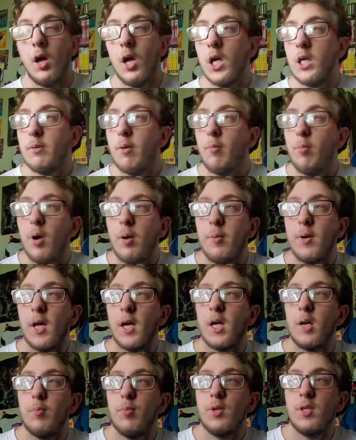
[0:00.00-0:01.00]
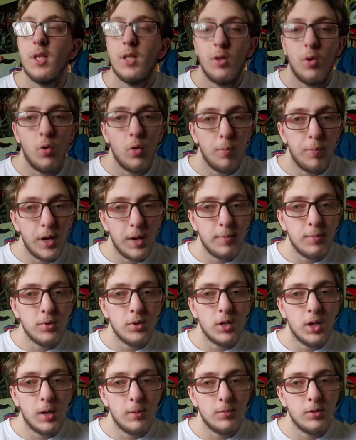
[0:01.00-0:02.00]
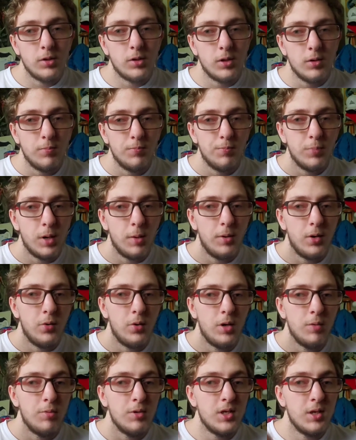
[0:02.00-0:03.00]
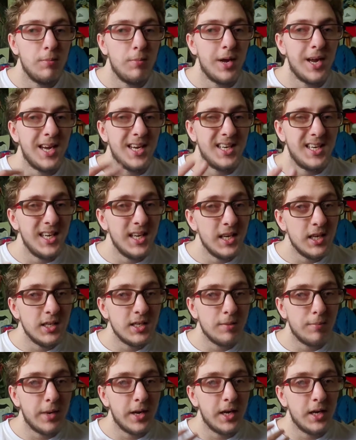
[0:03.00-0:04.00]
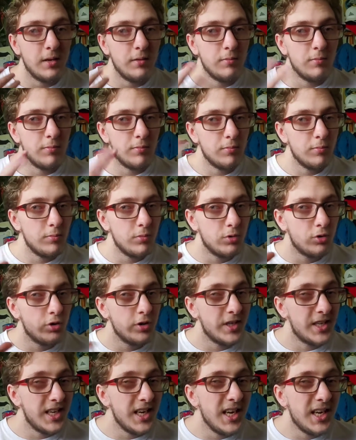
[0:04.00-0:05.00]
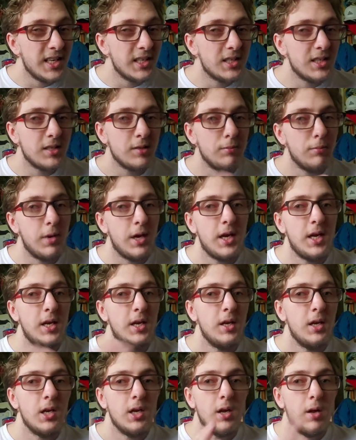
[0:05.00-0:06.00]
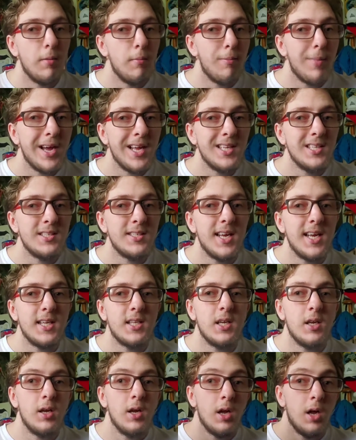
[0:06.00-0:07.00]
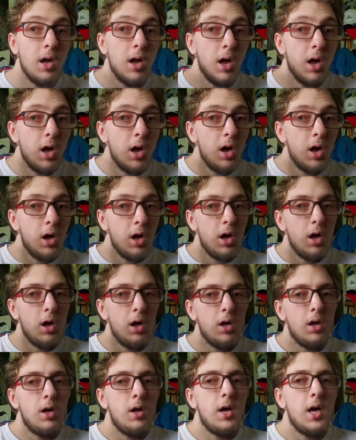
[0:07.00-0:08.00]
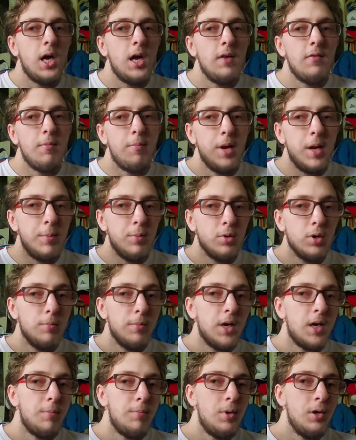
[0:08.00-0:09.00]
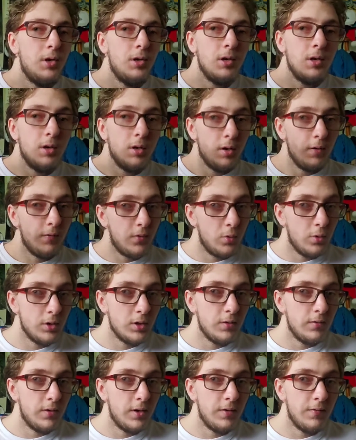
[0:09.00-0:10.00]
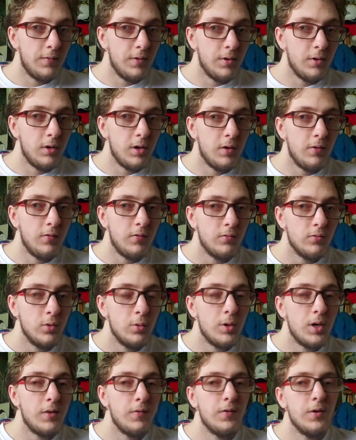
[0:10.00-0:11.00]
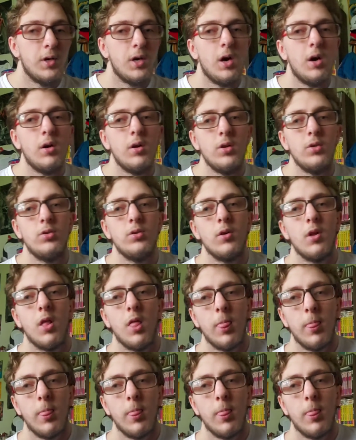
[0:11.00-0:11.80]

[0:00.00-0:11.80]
Um, I'm probably not going to present the whole paper. I'm just probably going to present my ideas and my critiques, my mindset. Uh, I have a paper on my computer. Of course, I read it for I wrote it for college,